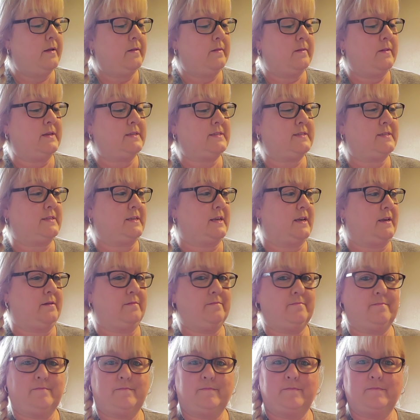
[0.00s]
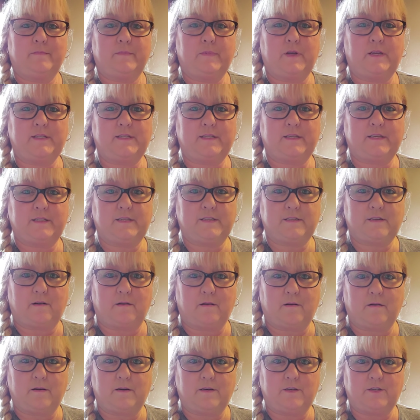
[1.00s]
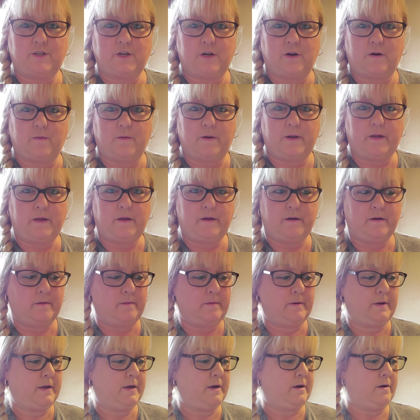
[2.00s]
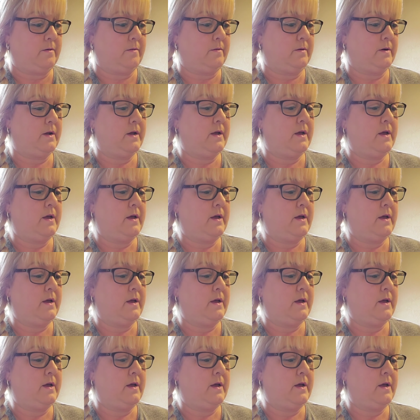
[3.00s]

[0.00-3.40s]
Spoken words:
Let's see. Let's get started, shall we? Here we go.